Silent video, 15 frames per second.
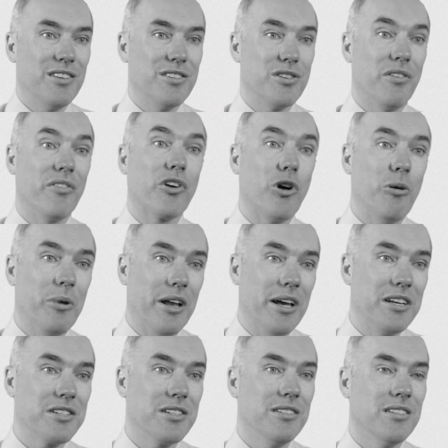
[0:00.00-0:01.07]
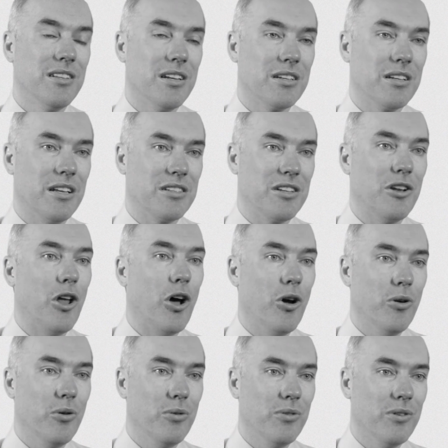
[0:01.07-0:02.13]
sort of accommodation, they get to
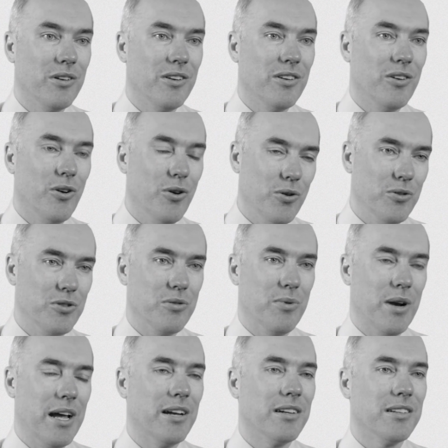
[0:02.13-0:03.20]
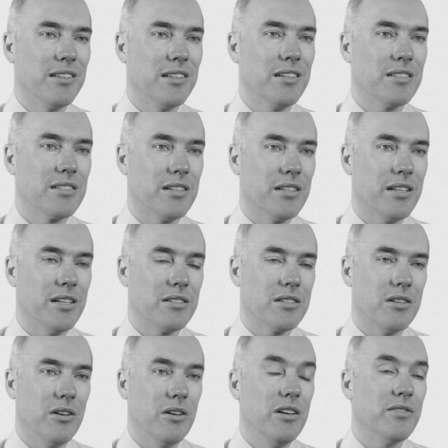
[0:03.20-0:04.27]
know who's around and things like that.
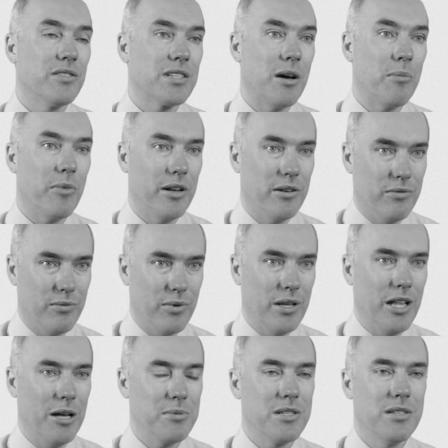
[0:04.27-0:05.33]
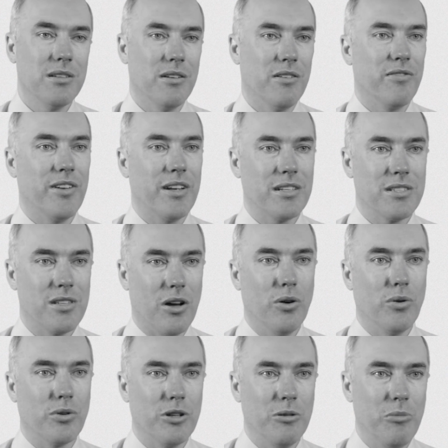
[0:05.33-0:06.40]
So if someone relapses, it affects the
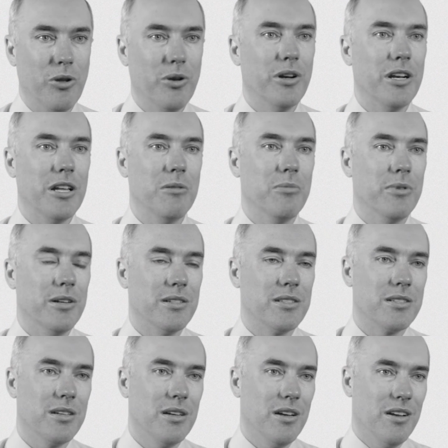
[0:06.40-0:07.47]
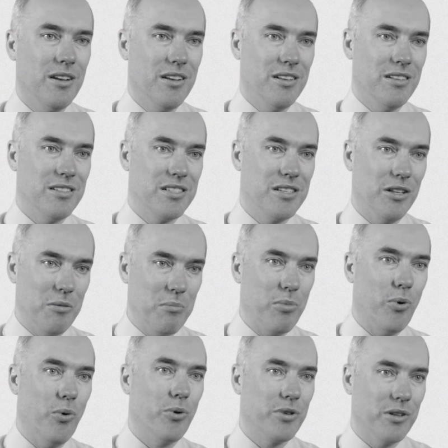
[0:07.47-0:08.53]
whole community, but it's still
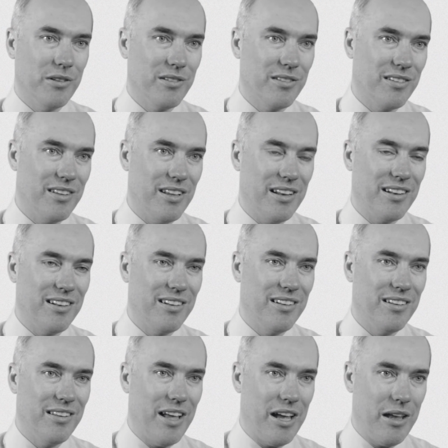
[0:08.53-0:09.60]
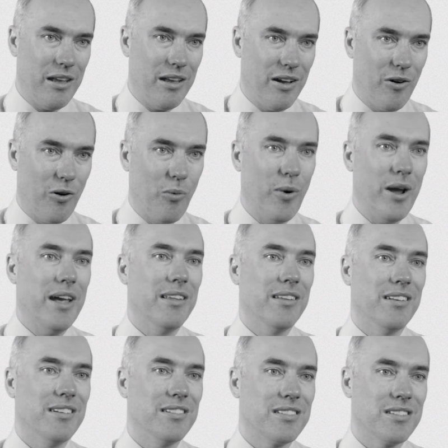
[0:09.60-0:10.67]
important that they are aware
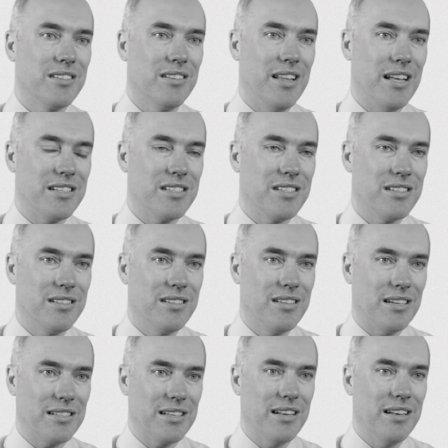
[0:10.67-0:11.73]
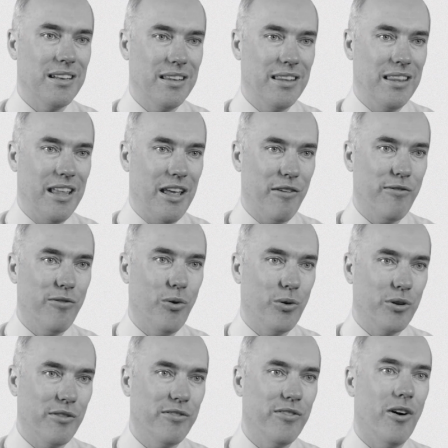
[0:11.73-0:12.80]
that it's that's doesn't
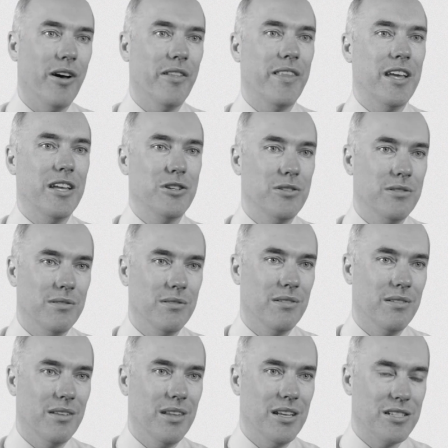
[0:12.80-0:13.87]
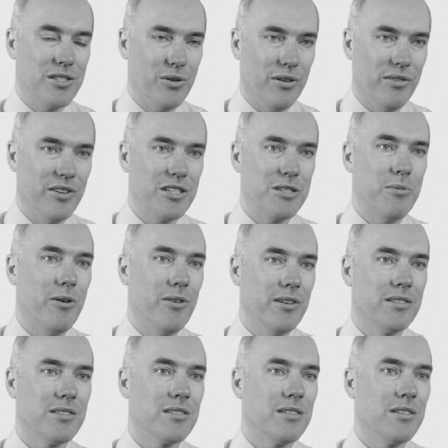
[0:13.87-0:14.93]
therefore define their their sort of
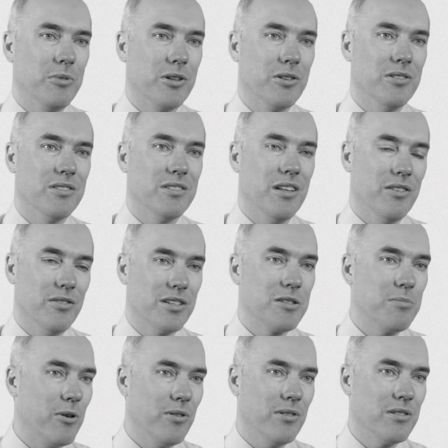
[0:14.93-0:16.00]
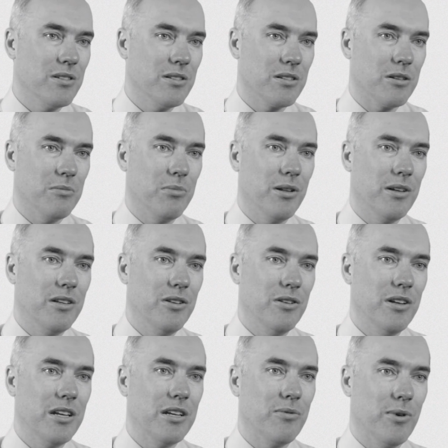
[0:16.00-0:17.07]
experience, because their experience is a complete
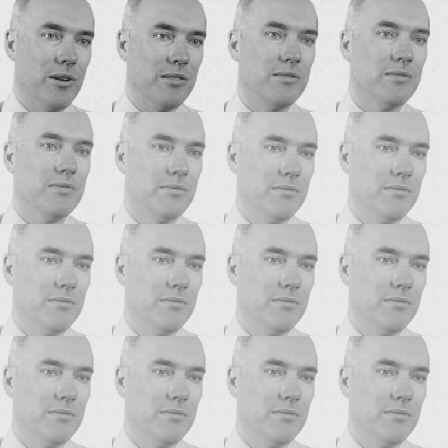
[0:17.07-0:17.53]
unique one.